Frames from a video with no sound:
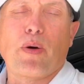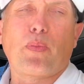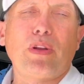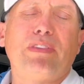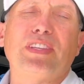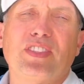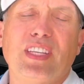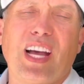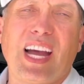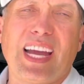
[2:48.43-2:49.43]

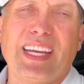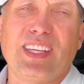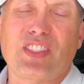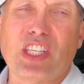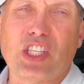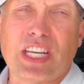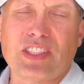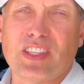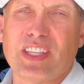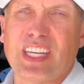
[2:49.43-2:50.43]
Previously, I
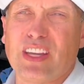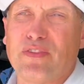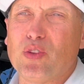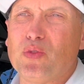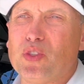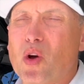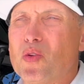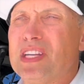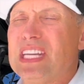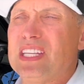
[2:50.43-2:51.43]
suggested that if you don't
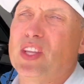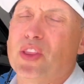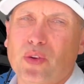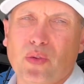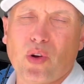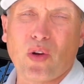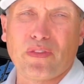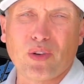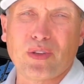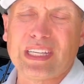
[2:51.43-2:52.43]
need the third row, if you
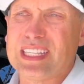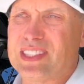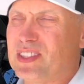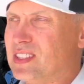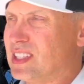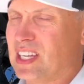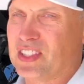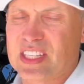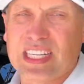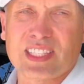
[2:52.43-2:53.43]
don't need a
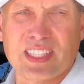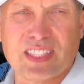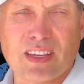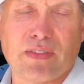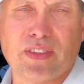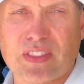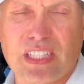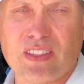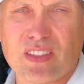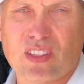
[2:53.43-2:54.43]
6th and a 7th seat
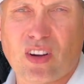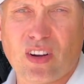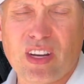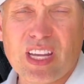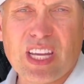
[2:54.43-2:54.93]
in this car,